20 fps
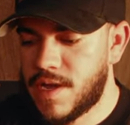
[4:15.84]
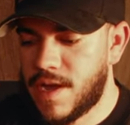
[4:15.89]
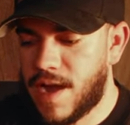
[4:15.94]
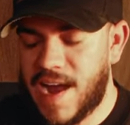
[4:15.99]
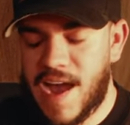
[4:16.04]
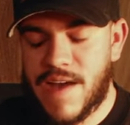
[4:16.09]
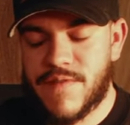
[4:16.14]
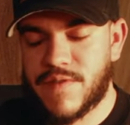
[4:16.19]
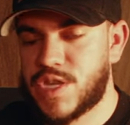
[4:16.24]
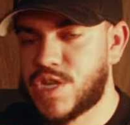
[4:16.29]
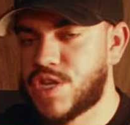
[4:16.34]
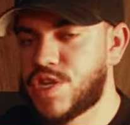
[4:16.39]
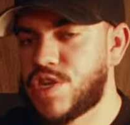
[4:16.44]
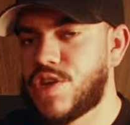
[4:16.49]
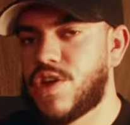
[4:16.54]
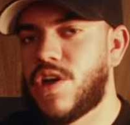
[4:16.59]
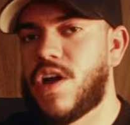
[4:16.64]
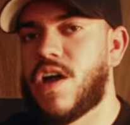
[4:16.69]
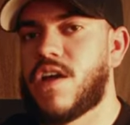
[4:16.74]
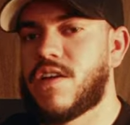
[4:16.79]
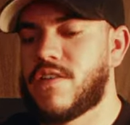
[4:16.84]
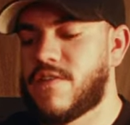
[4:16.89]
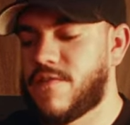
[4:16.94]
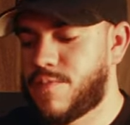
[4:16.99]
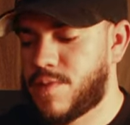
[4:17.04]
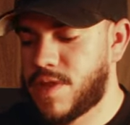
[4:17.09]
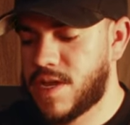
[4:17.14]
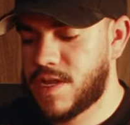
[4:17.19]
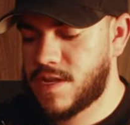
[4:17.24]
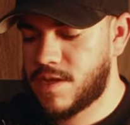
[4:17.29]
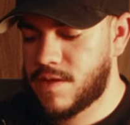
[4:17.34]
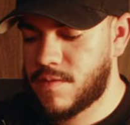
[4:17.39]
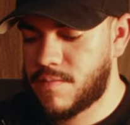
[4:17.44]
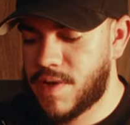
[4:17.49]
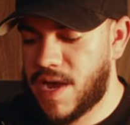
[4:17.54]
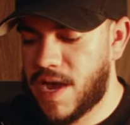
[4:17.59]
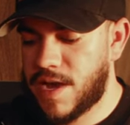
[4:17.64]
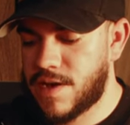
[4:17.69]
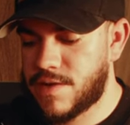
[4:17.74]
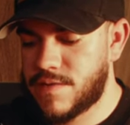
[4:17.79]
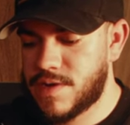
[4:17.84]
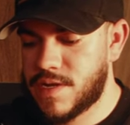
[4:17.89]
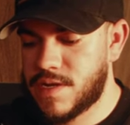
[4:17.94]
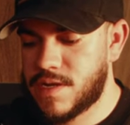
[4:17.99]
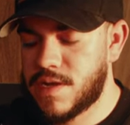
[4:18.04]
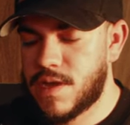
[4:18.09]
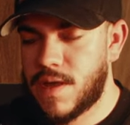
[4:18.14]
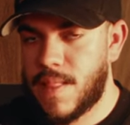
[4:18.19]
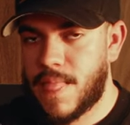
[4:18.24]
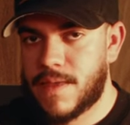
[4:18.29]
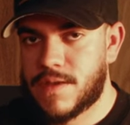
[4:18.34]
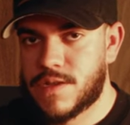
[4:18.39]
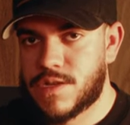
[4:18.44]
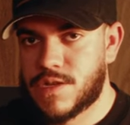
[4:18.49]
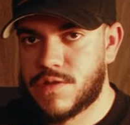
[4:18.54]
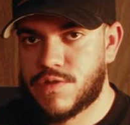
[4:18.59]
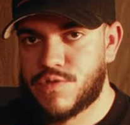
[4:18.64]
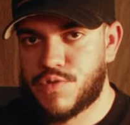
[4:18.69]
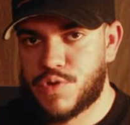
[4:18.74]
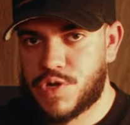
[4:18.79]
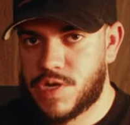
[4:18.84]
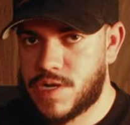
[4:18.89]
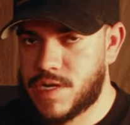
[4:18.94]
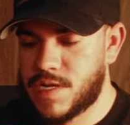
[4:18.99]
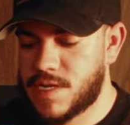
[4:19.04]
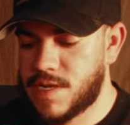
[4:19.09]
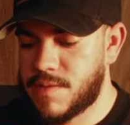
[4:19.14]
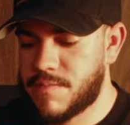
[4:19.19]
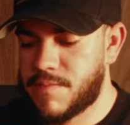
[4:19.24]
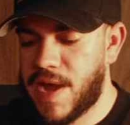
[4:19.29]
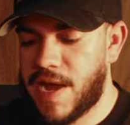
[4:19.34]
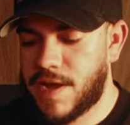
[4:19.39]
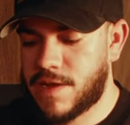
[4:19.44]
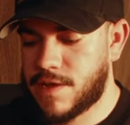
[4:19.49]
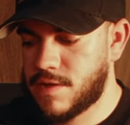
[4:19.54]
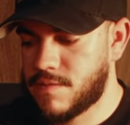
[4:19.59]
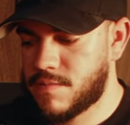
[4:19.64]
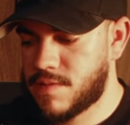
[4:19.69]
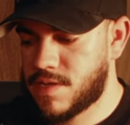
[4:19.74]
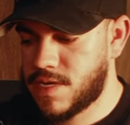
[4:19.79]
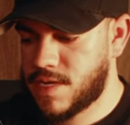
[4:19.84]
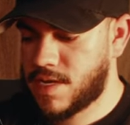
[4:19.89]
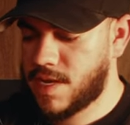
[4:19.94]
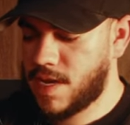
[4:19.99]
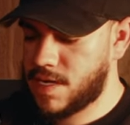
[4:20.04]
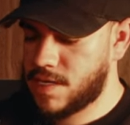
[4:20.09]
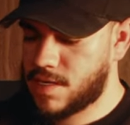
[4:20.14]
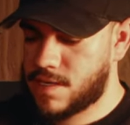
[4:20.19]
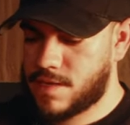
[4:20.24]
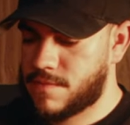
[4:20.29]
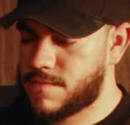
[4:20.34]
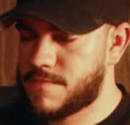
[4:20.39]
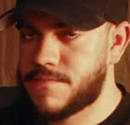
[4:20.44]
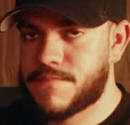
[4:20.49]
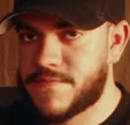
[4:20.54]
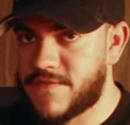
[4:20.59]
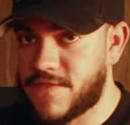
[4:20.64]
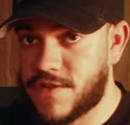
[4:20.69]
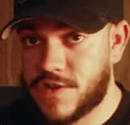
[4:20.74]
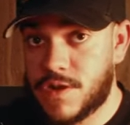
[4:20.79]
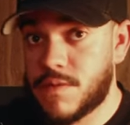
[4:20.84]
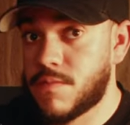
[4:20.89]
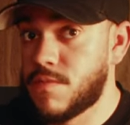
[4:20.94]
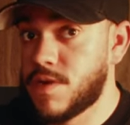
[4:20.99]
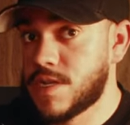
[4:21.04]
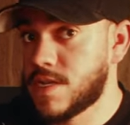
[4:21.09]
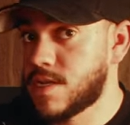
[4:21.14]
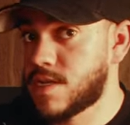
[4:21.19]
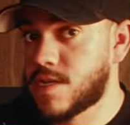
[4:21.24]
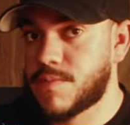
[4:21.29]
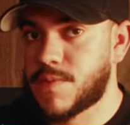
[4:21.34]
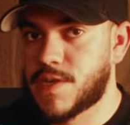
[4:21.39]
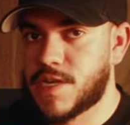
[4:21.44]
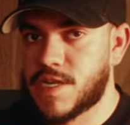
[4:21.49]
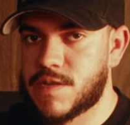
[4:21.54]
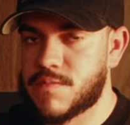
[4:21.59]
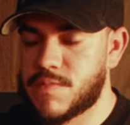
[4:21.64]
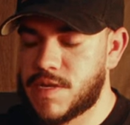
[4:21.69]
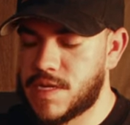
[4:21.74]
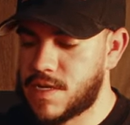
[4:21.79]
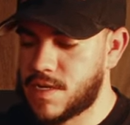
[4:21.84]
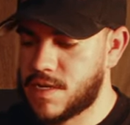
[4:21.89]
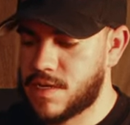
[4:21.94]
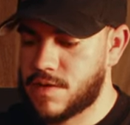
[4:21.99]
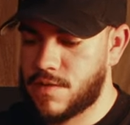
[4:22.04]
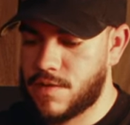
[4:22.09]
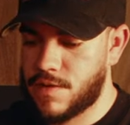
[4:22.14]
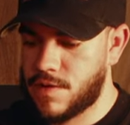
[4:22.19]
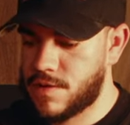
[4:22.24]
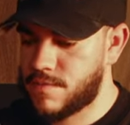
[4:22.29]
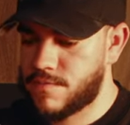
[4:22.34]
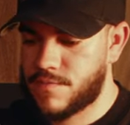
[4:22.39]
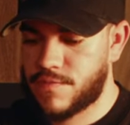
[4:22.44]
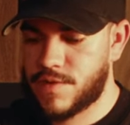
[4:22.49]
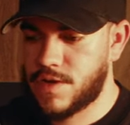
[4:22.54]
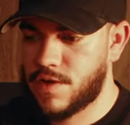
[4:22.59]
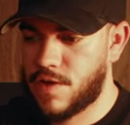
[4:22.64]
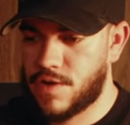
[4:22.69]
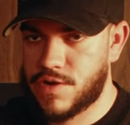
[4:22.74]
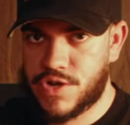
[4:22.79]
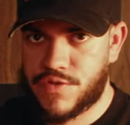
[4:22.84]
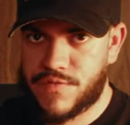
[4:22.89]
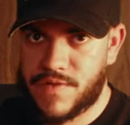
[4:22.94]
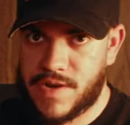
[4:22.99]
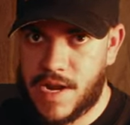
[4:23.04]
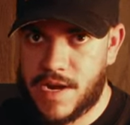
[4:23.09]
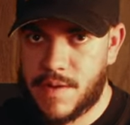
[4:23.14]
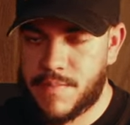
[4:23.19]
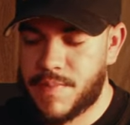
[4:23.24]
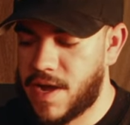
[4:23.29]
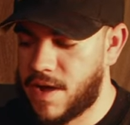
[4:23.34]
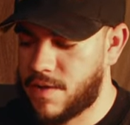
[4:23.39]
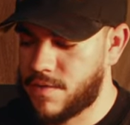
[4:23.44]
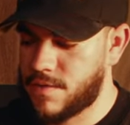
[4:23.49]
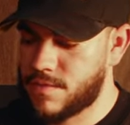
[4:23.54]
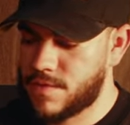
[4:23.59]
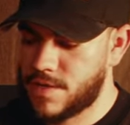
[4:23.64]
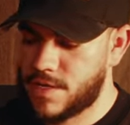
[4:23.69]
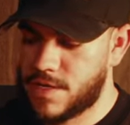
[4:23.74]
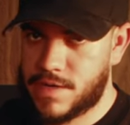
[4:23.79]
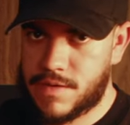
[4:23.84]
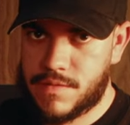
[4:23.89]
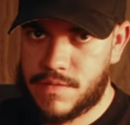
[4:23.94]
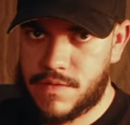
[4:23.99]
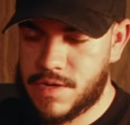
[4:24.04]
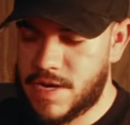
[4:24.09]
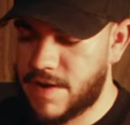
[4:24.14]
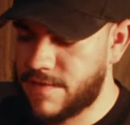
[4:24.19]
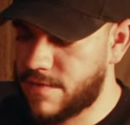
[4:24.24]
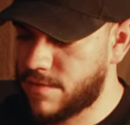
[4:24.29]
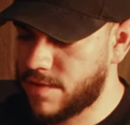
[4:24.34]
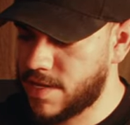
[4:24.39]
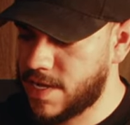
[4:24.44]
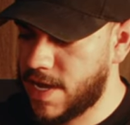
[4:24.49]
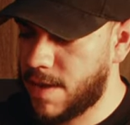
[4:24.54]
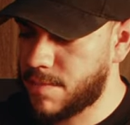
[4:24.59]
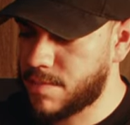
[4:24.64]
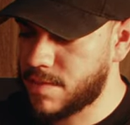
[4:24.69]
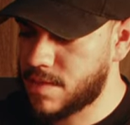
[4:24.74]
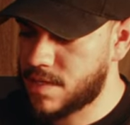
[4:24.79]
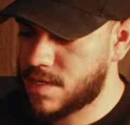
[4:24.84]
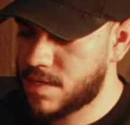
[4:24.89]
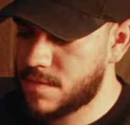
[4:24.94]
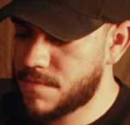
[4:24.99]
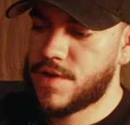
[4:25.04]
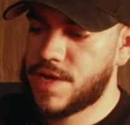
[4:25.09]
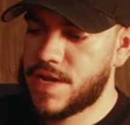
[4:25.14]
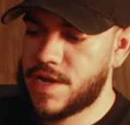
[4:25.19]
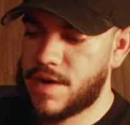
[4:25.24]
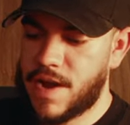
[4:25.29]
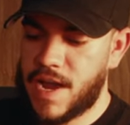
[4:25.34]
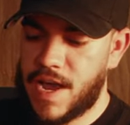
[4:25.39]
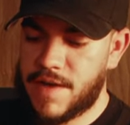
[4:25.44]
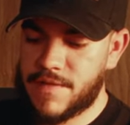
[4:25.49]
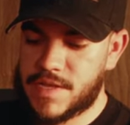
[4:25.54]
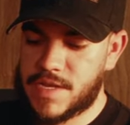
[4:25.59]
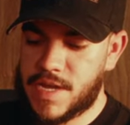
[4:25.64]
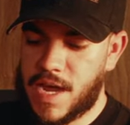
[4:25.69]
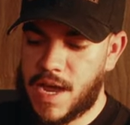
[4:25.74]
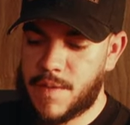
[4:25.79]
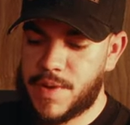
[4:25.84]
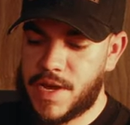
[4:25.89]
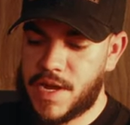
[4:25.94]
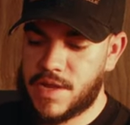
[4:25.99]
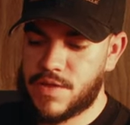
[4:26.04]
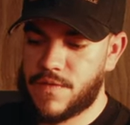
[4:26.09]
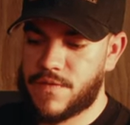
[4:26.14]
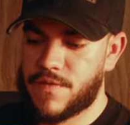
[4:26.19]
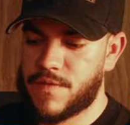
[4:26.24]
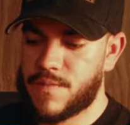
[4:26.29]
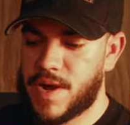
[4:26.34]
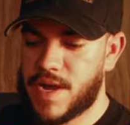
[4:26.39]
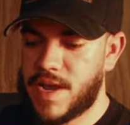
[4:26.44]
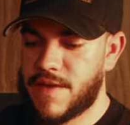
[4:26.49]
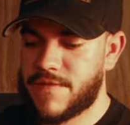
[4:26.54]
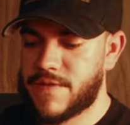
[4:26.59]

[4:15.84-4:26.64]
I have a ton of plenty of battery solutions and backups in case for some reason something is missing or we all just run out of power, which never really happens. Here I have a top handle for my